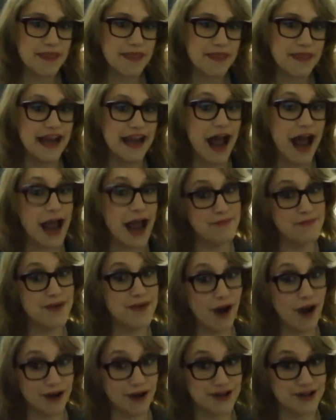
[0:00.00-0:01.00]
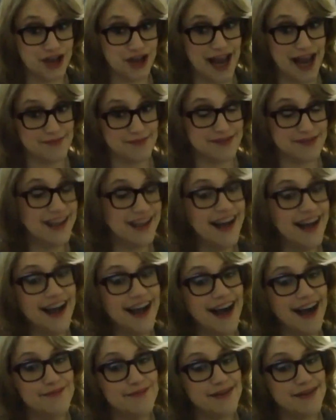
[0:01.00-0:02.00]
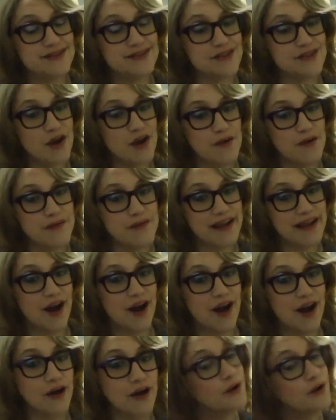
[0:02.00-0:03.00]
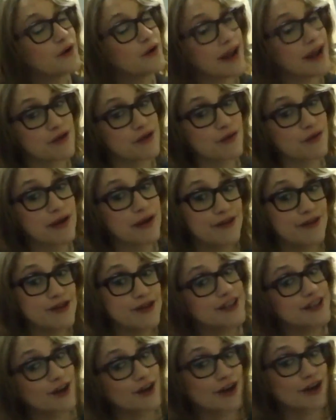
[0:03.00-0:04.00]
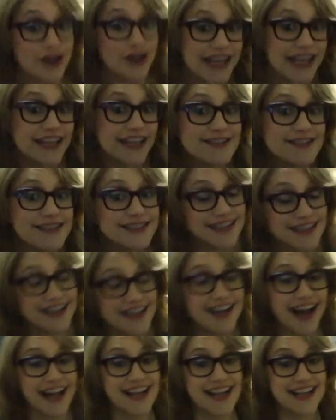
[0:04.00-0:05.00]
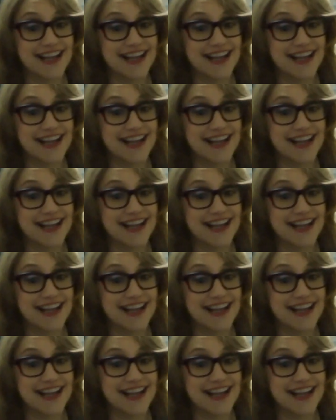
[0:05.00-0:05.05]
And I am not ashamed. So Amanda, are you okay with weevils in your cookies? I guess